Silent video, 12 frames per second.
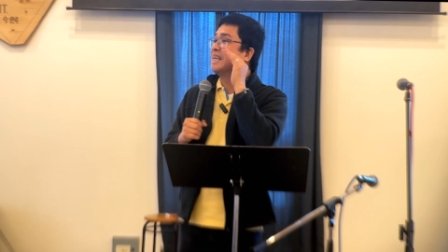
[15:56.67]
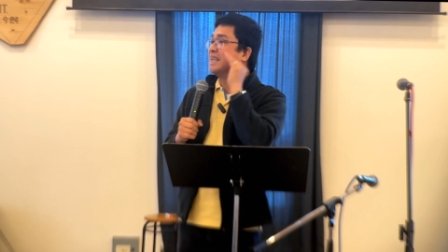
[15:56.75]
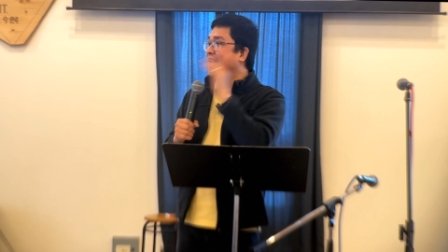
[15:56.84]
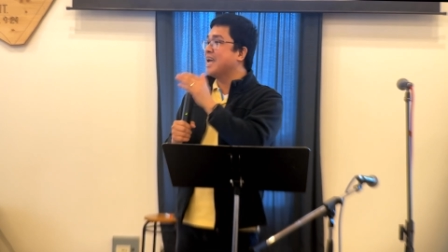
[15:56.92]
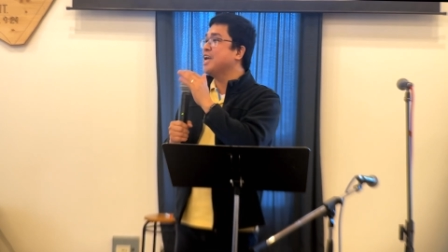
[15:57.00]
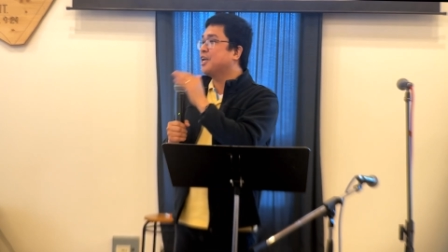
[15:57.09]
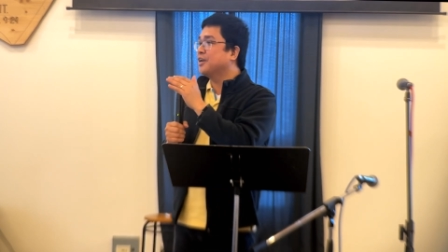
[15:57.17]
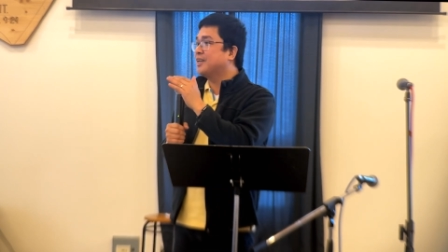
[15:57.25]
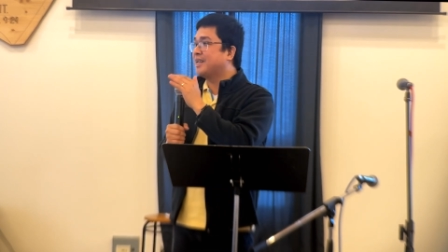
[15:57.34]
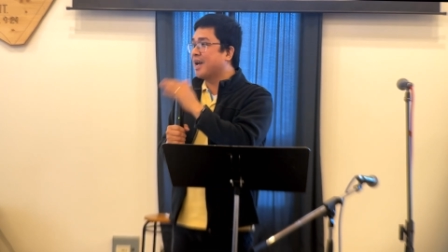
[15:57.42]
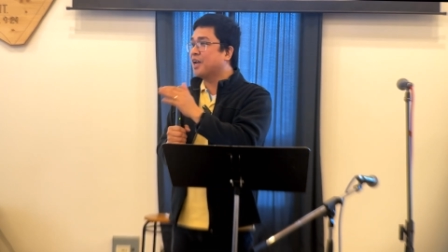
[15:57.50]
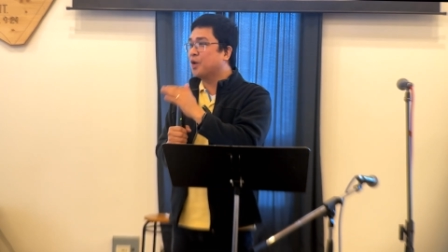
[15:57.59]
they
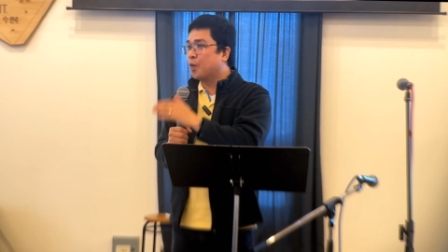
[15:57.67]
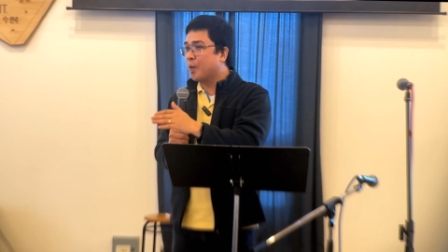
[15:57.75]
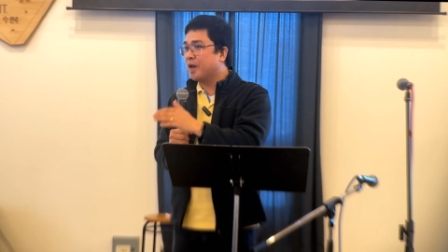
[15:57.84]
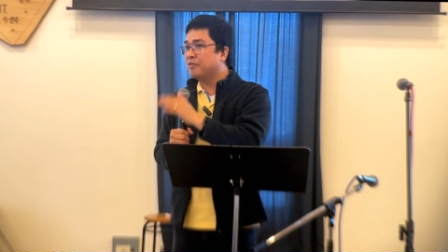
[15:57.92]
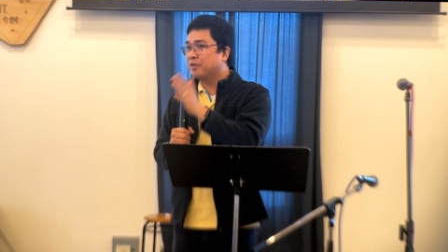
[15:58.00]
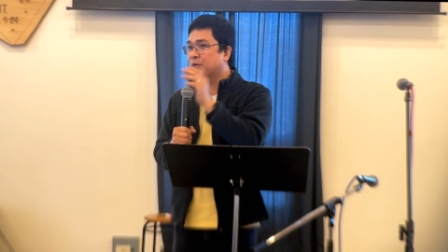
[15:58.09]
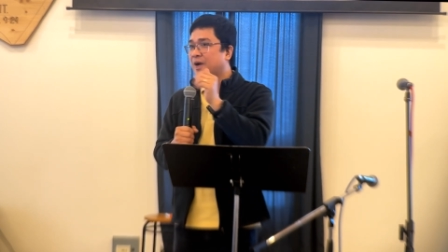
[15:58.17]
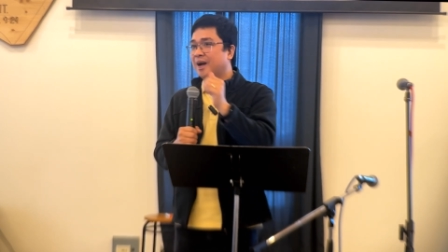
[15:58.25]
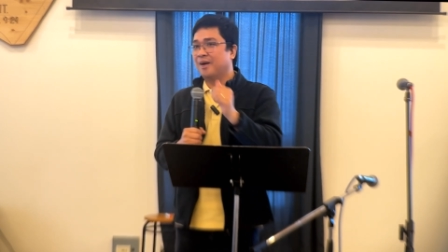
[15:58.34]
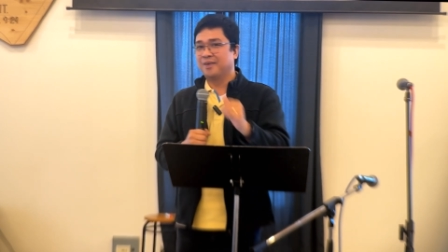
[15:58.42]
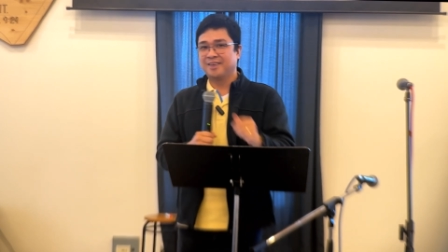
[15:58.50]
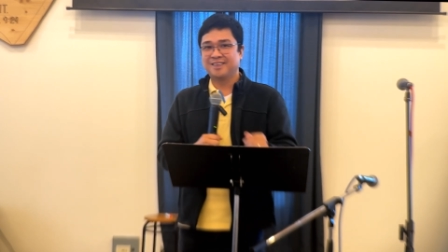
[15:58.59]
could get rid of the
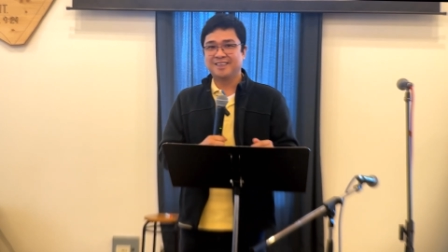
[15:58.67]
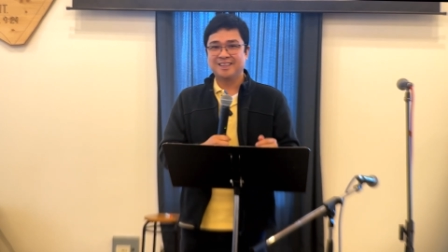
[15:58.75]
crowd?